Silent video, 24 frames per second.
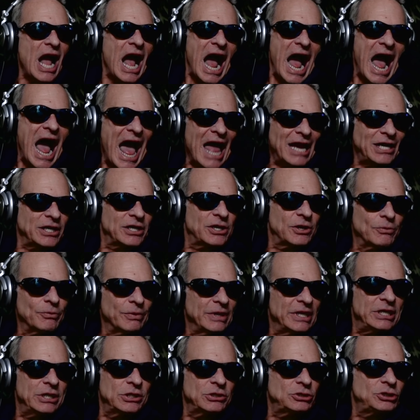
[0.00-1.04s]
hot
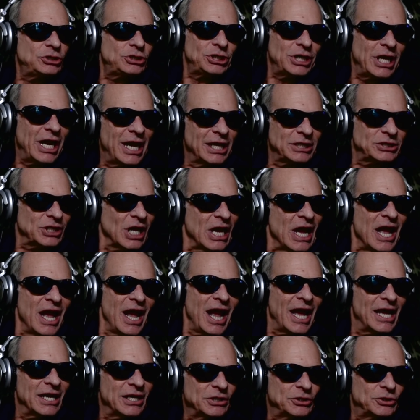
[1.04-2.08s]
Korean chicks
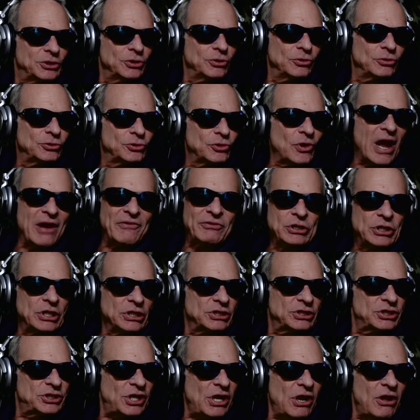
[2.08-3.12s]
and a dude driving. You
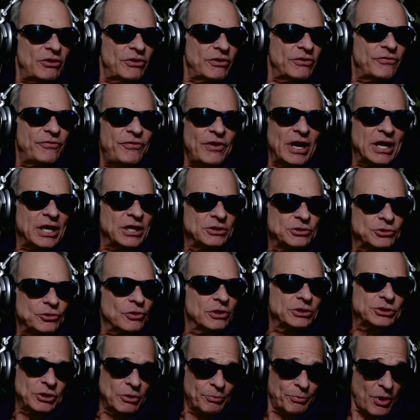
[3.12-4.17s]
could tell they're fucking
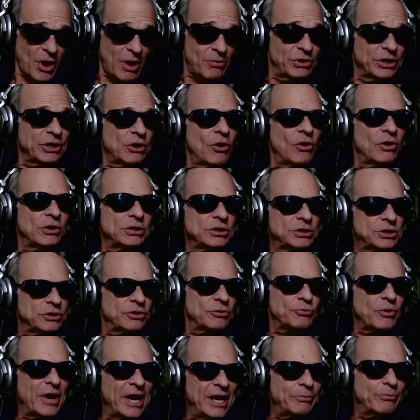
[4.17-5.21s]
tourists. They're probably going to
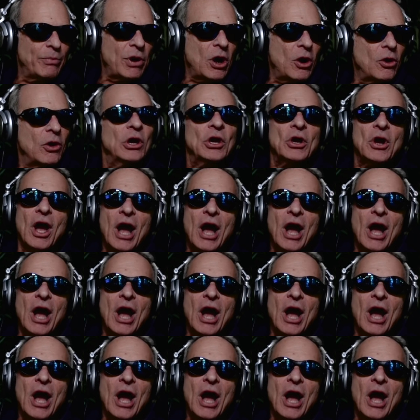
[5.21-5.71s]
the rainbow.